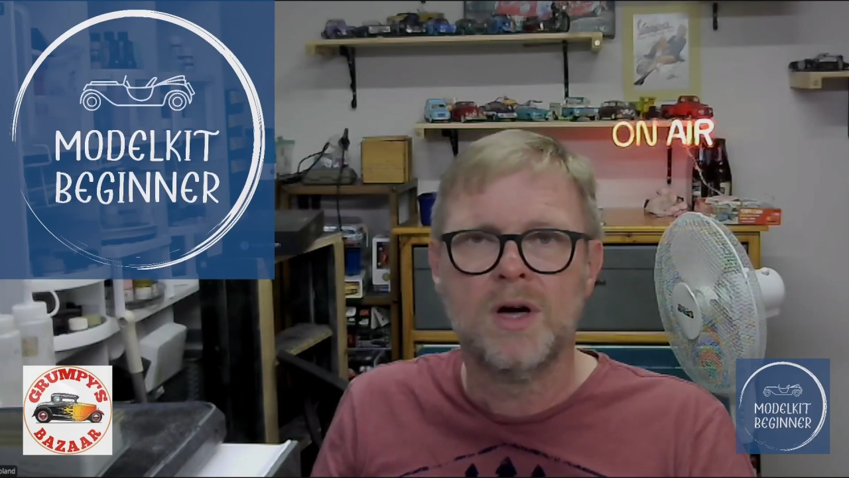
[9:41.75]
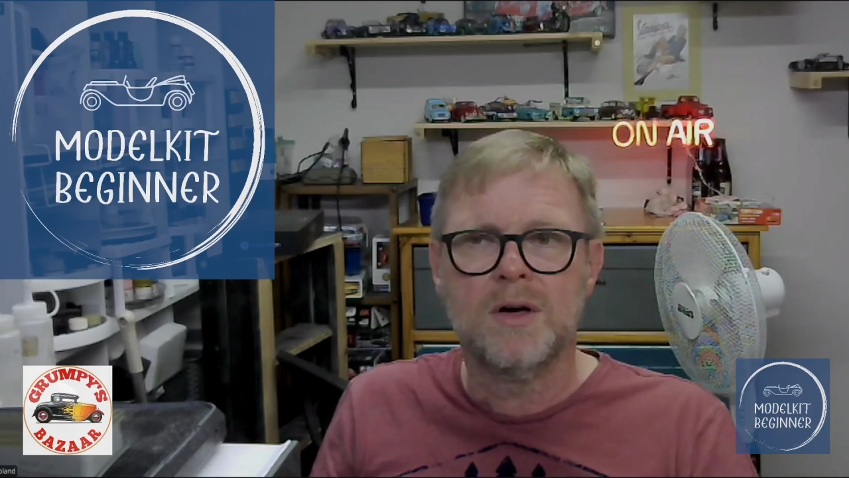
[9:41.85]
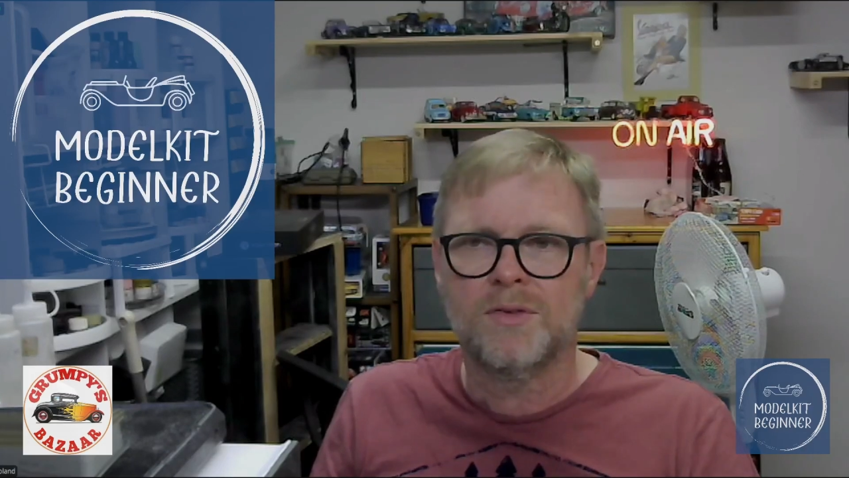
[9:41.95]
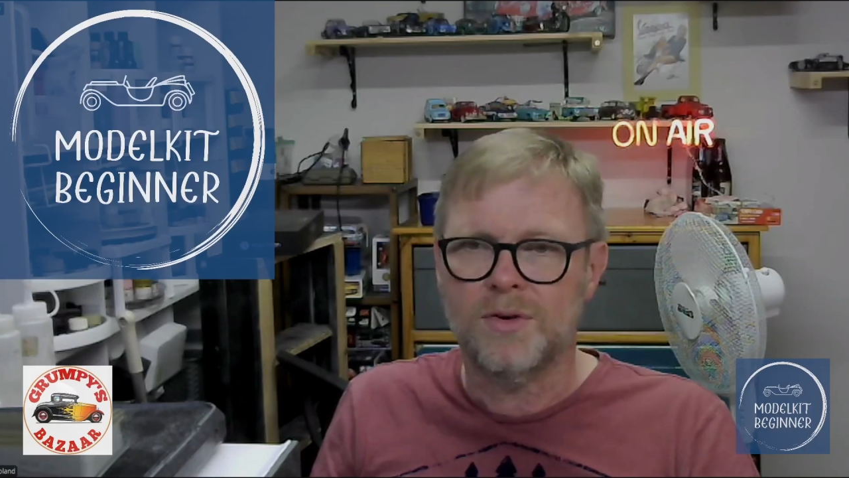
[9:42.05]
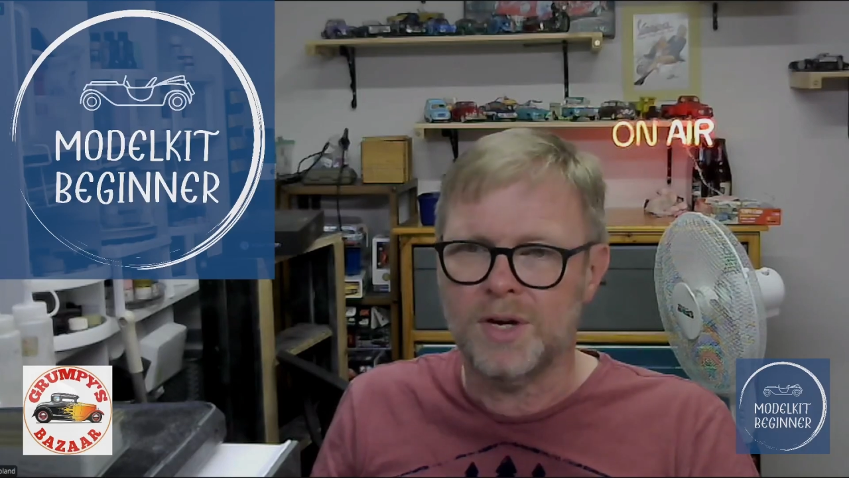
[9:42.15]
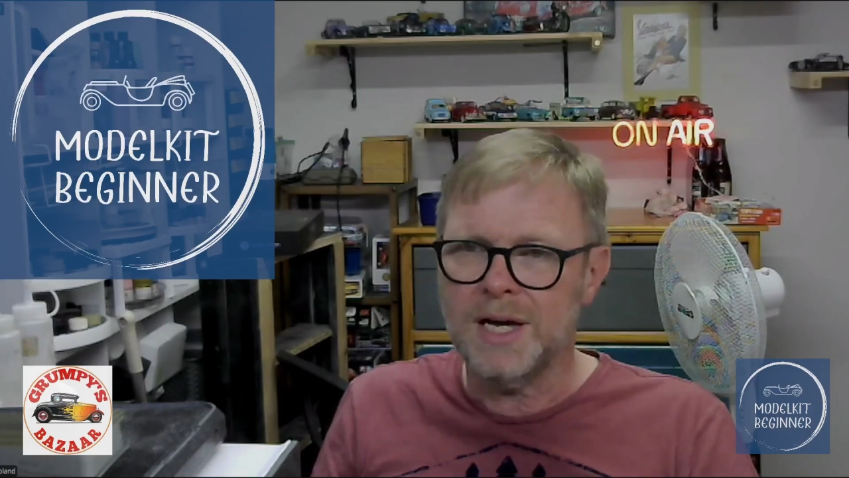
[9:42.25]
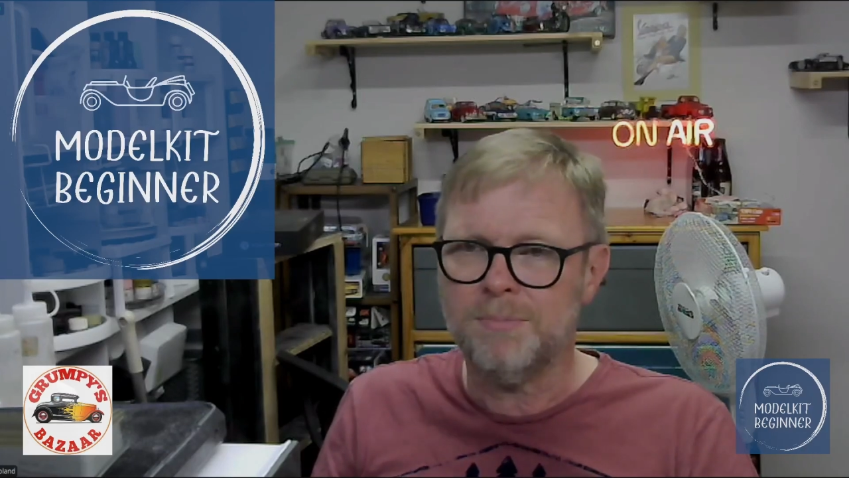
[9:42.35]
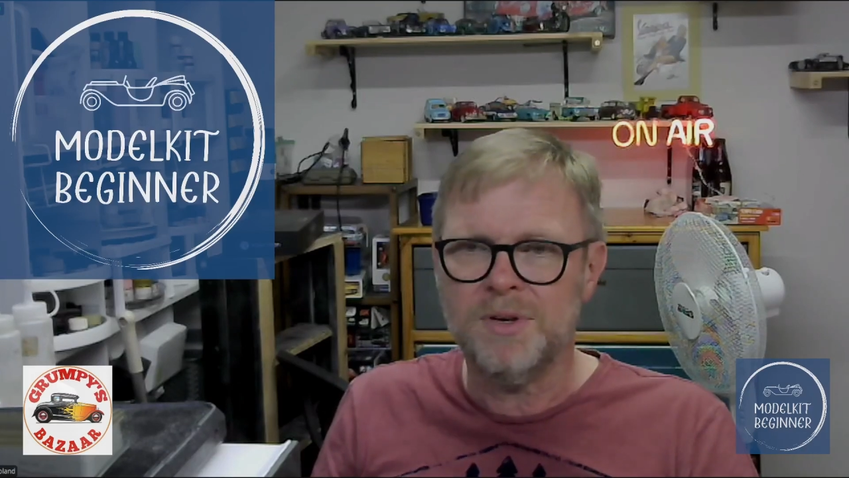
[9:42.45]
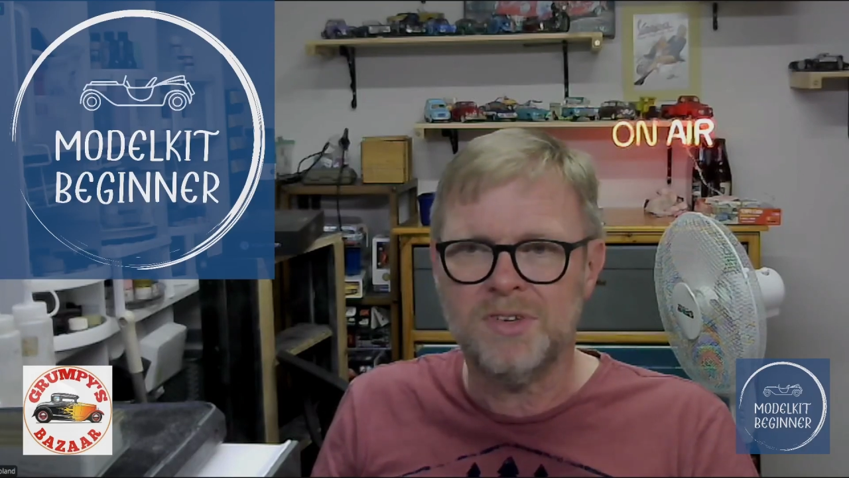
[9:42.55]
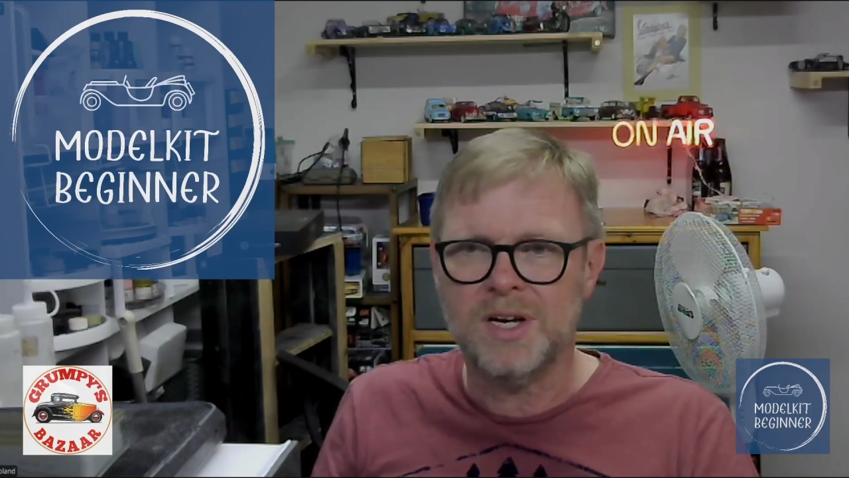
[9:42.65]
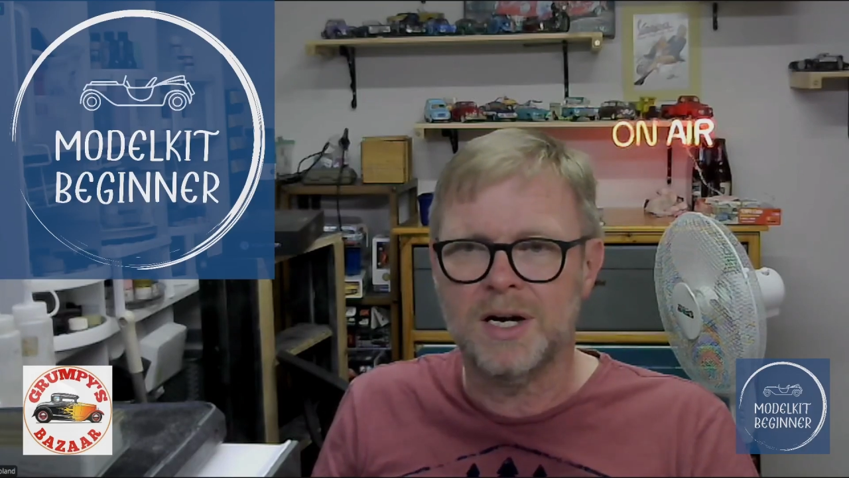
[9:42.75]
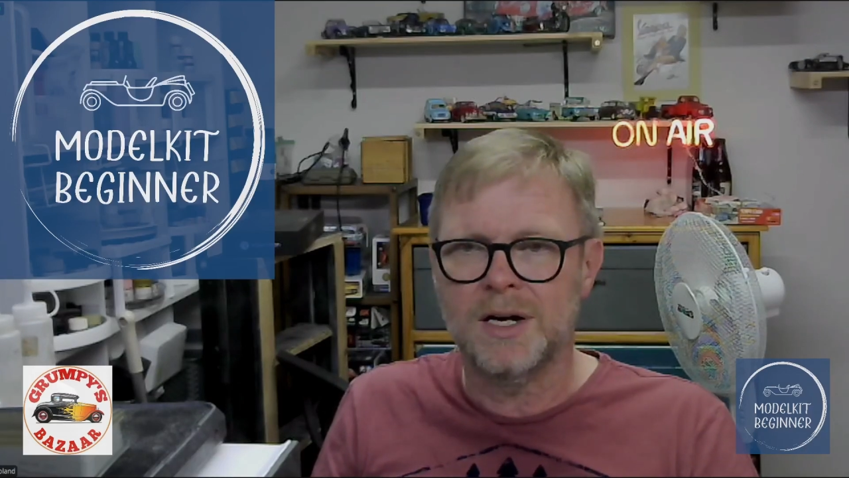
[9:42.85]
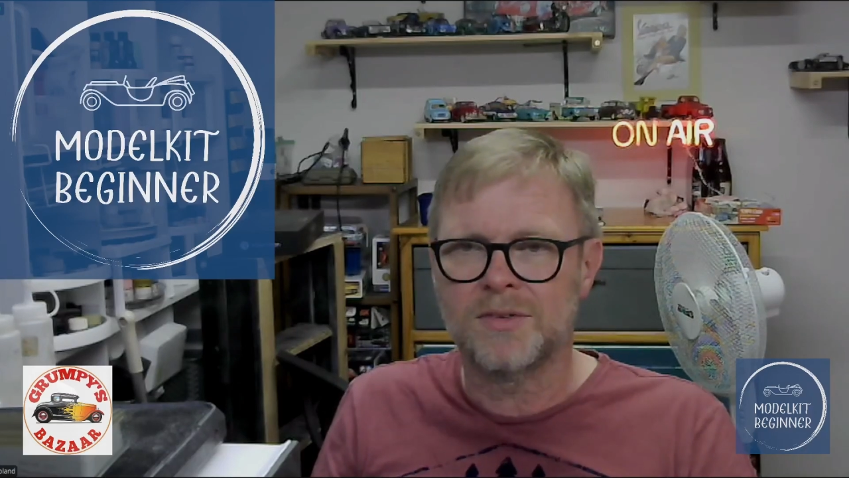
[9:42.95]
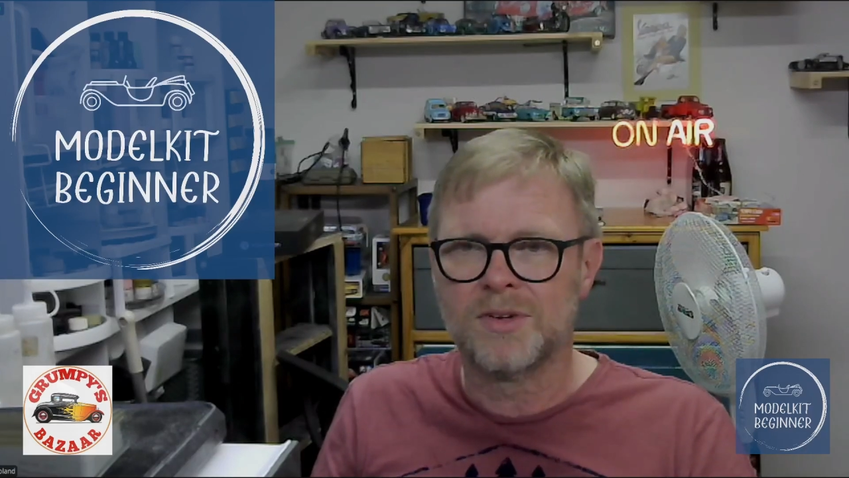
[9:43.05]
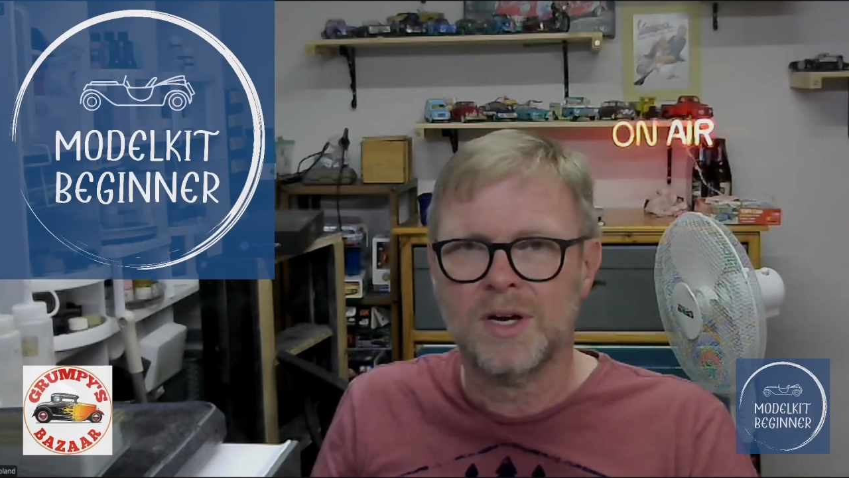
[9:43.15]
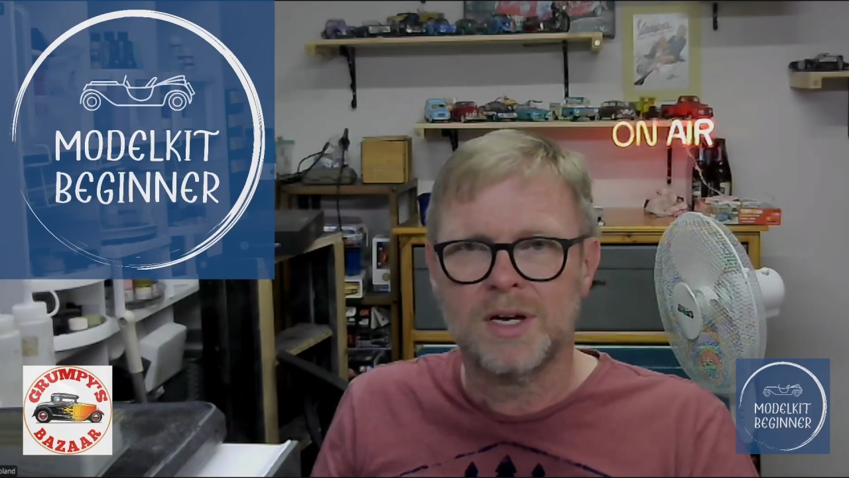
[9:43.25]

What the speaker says: So get busy, guys.